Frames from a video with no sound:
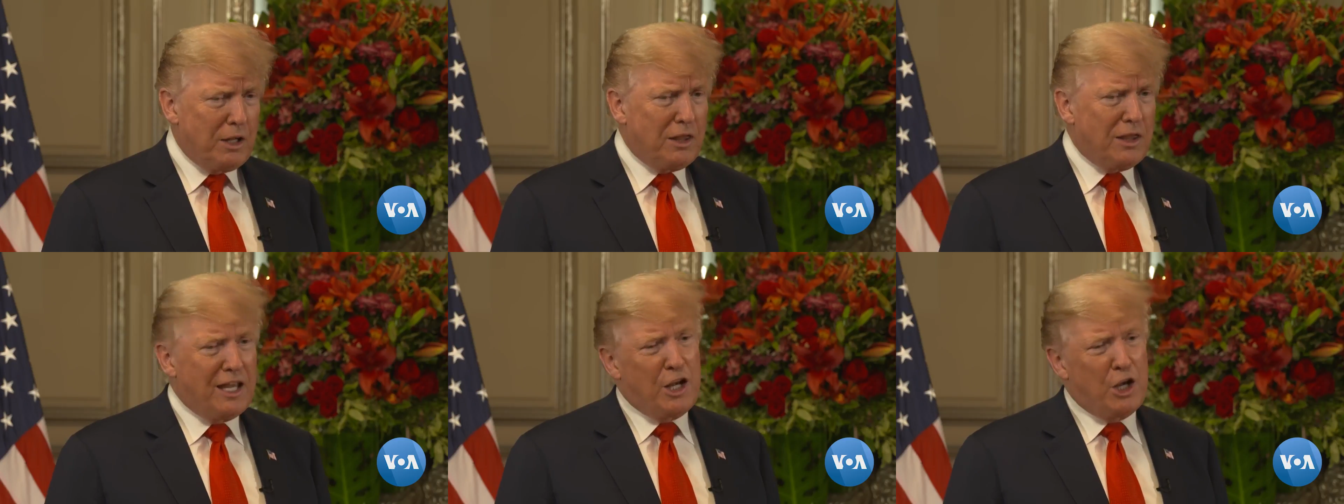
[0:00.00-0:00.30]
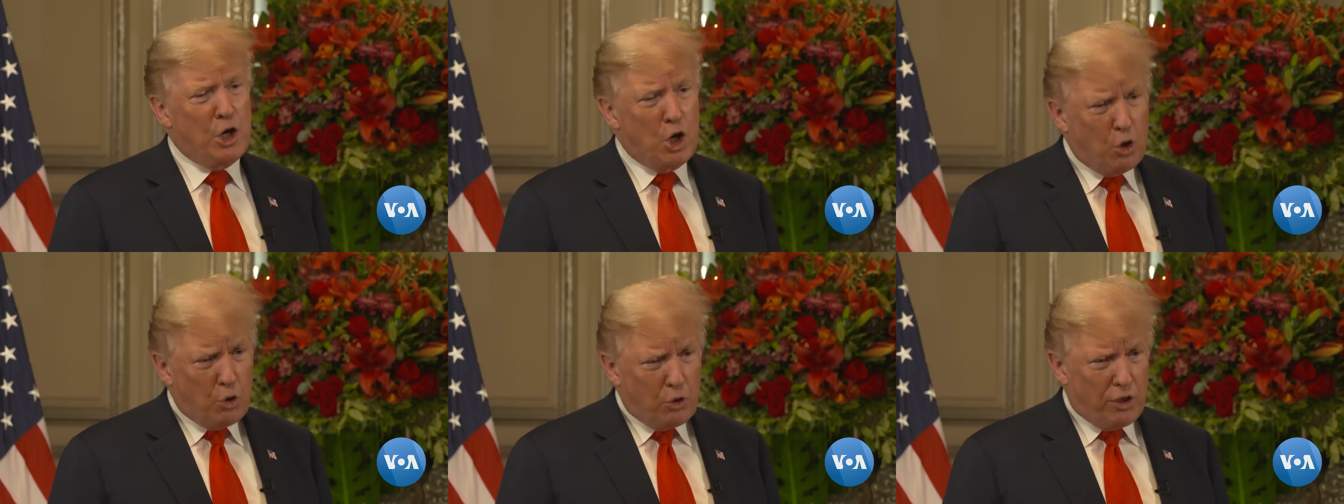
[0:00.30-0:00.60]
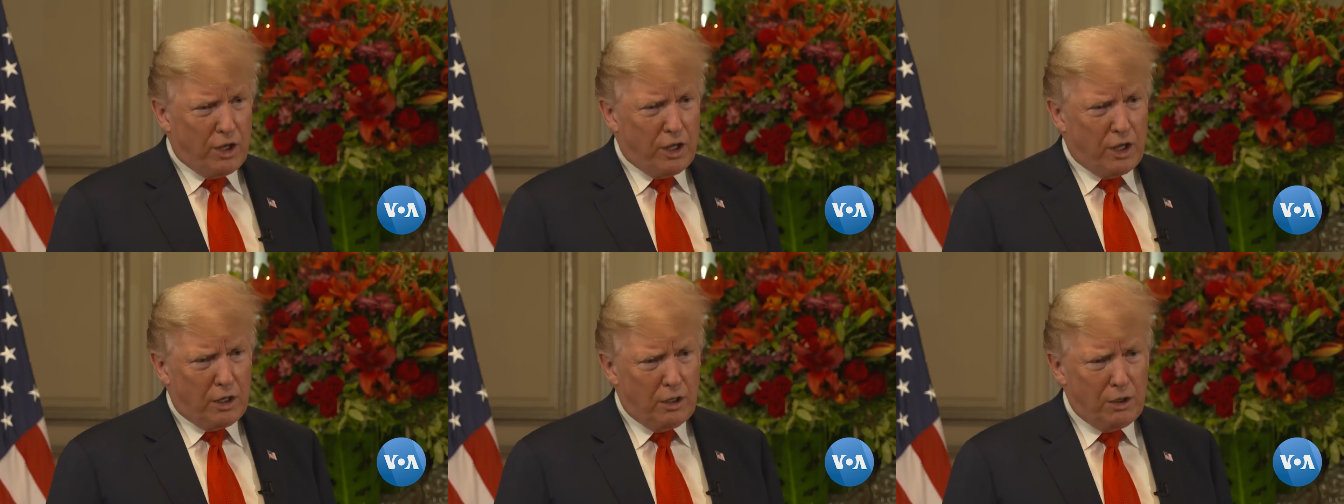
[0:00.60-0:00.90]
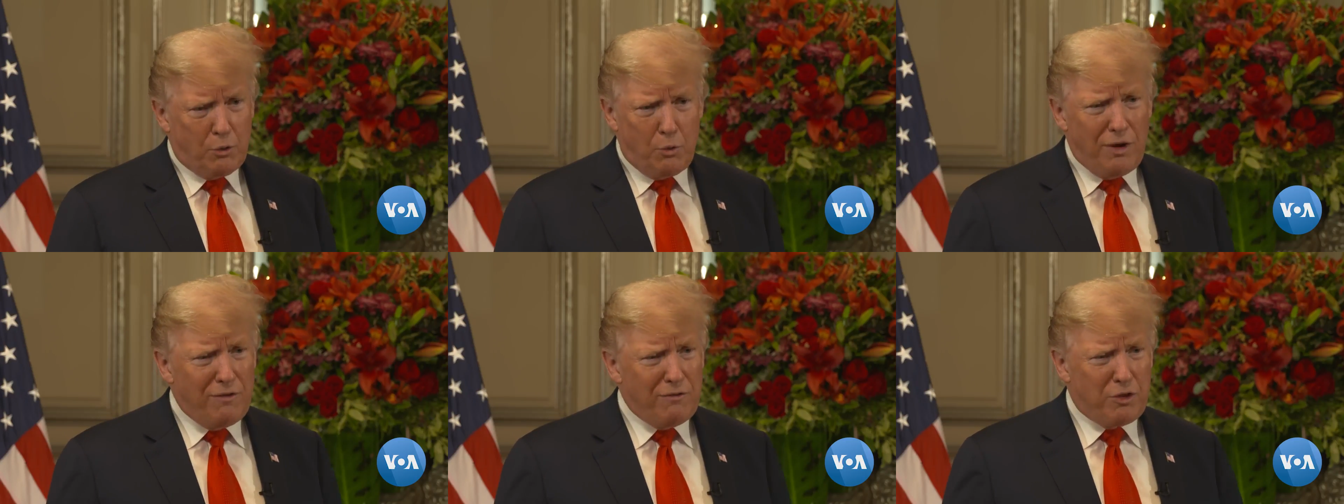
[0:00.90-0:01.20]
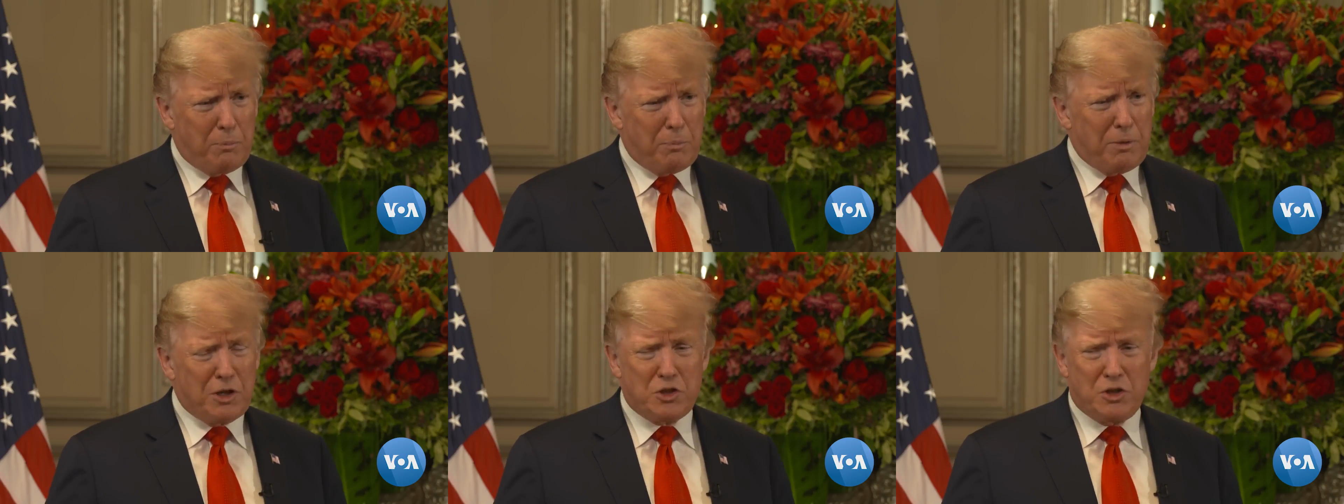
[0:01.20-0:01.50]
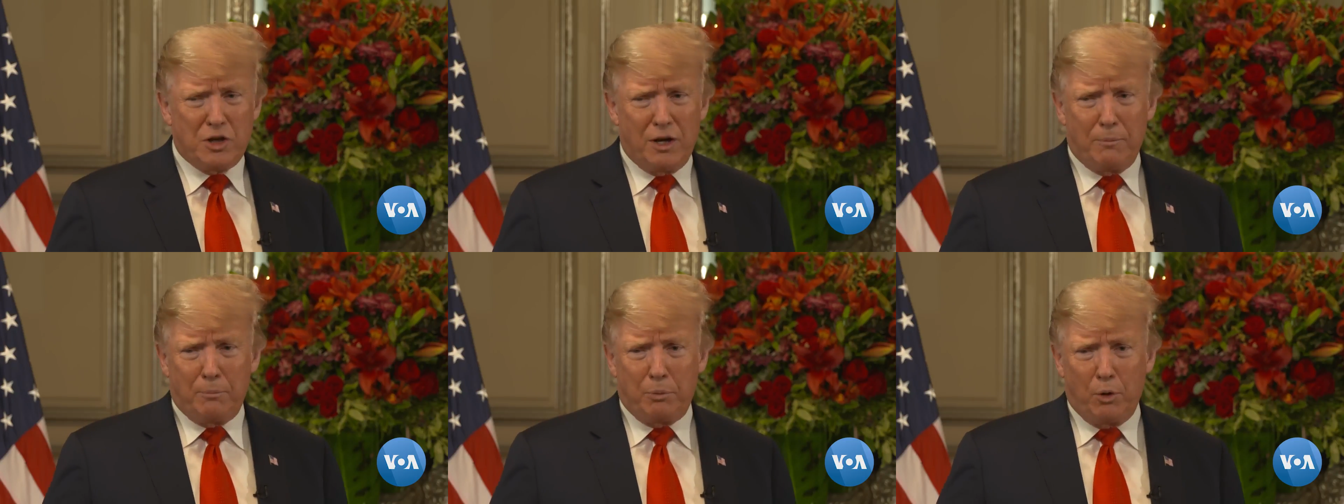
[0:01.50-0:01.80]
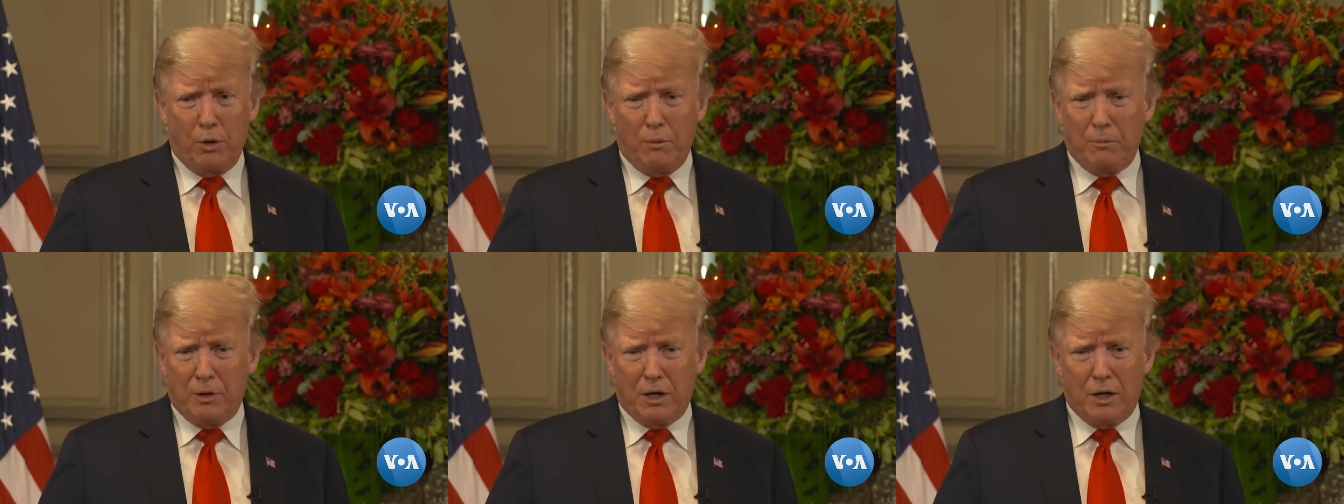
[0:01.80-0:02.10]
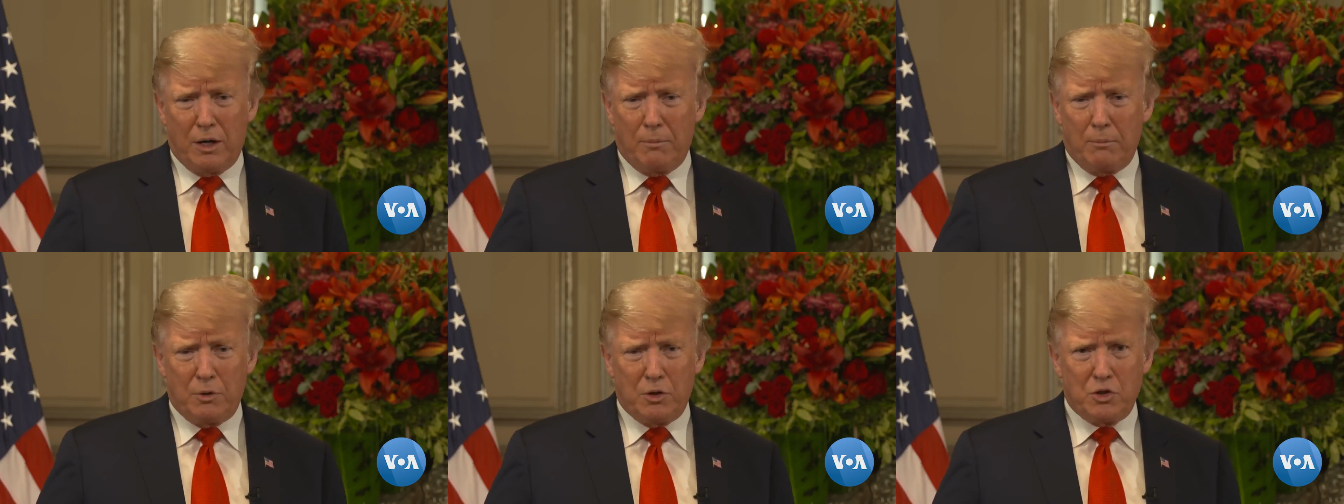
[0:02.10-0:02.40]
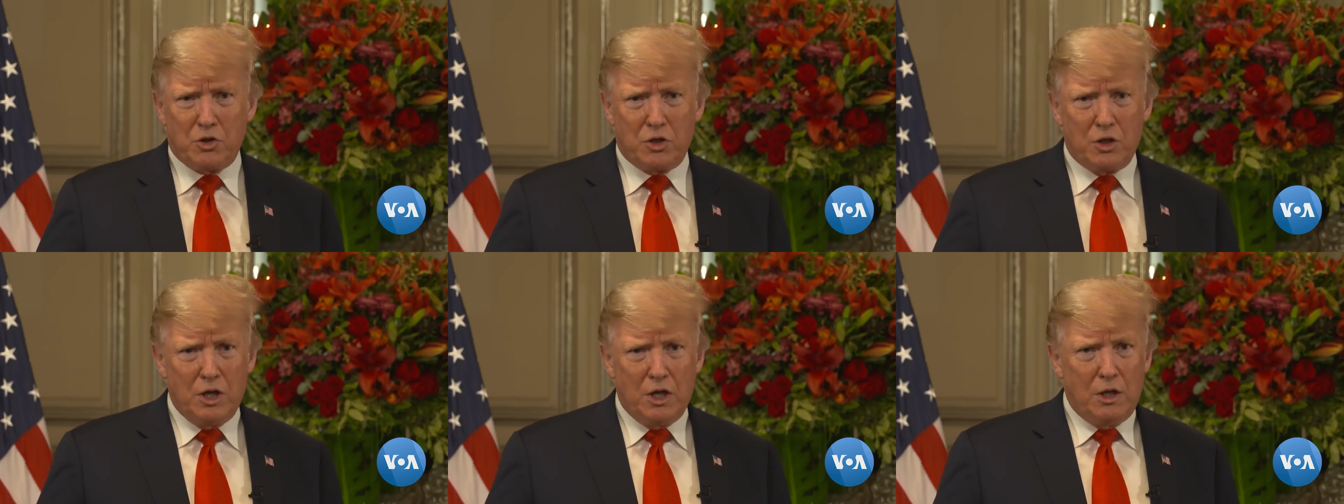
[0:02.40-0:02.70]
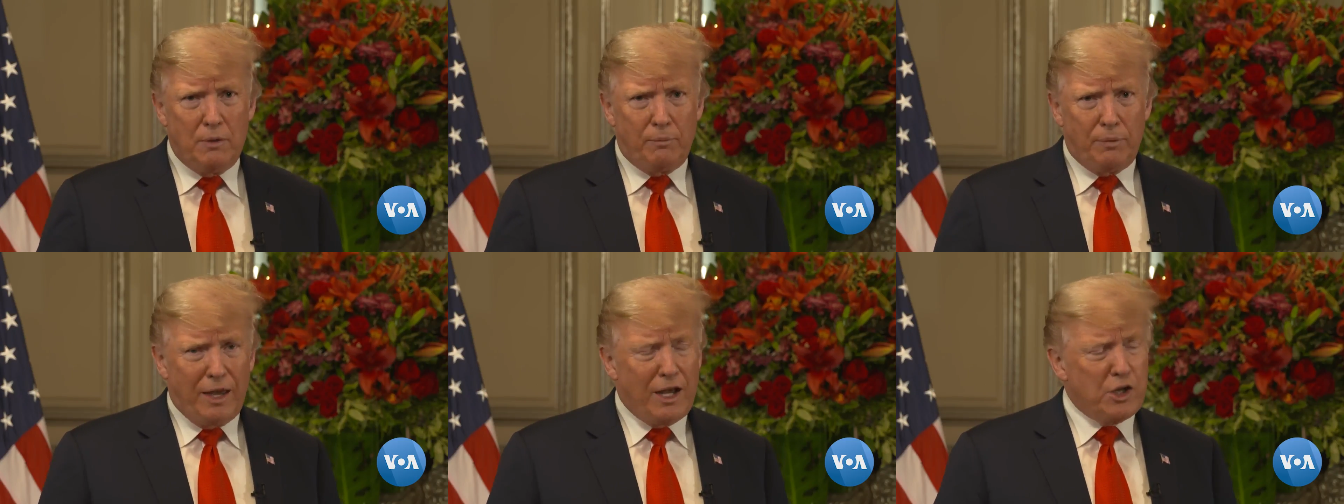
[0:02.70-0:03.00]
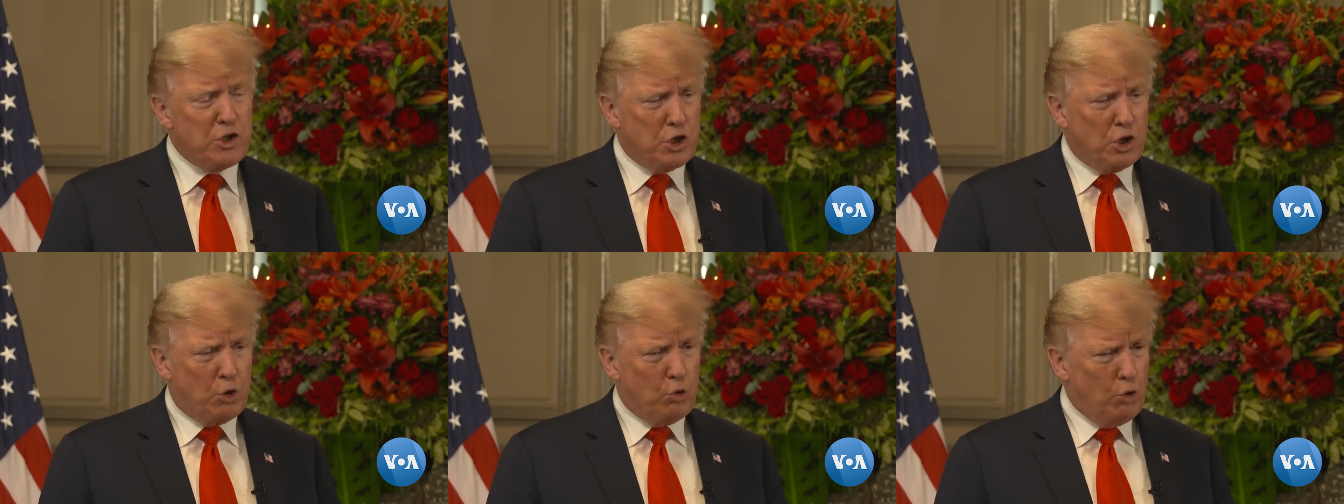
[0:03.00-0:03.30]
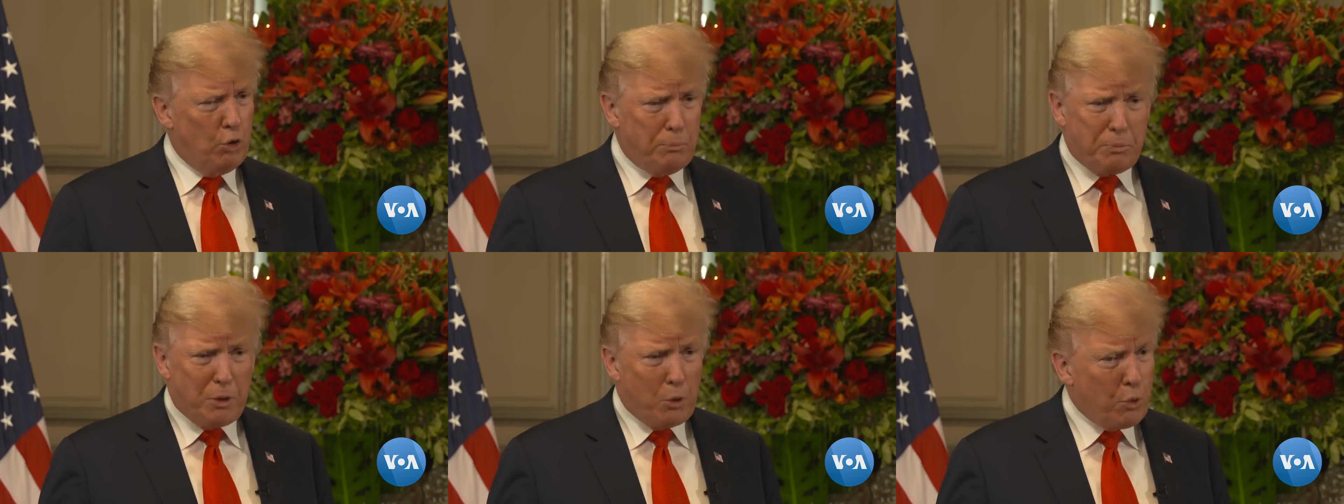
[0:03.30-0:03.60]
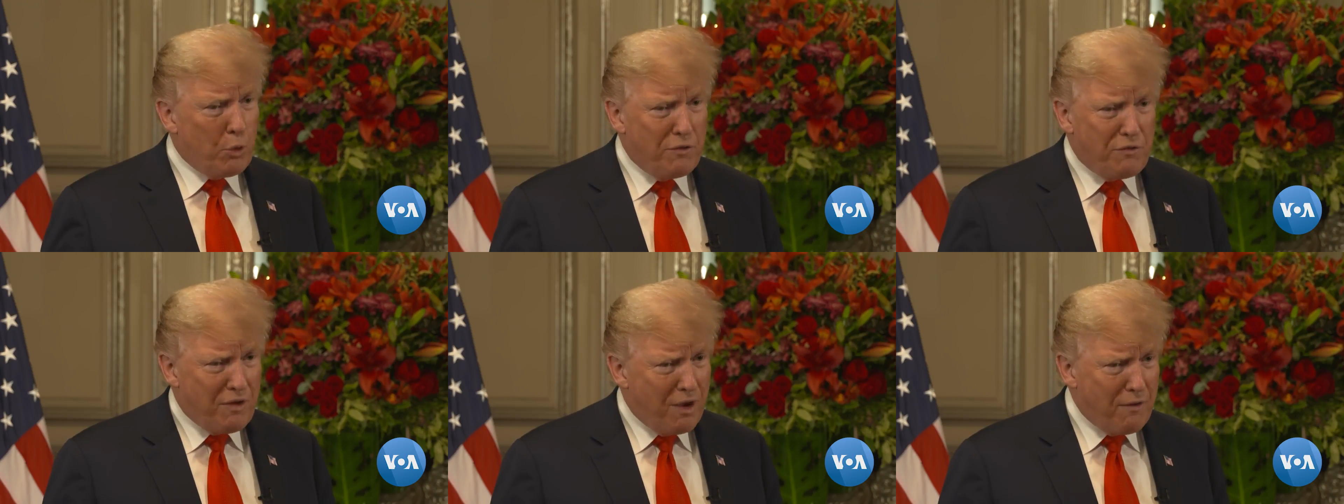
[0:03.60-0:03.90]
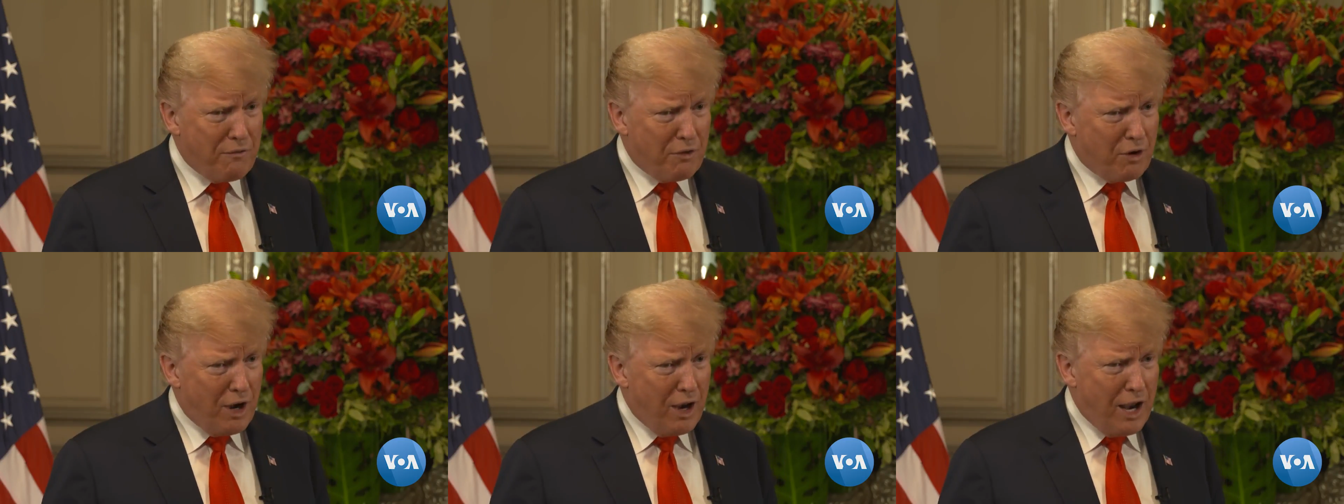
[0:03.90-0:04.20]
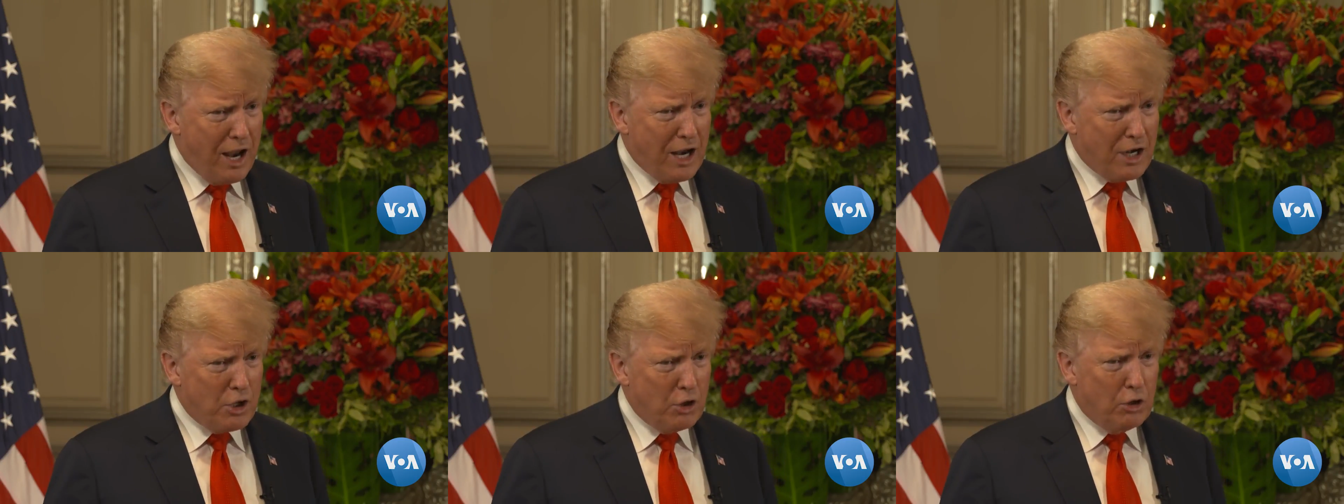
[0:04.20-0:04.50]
They know that. Look, we have the best unemployment numbers as a group that we've ever had.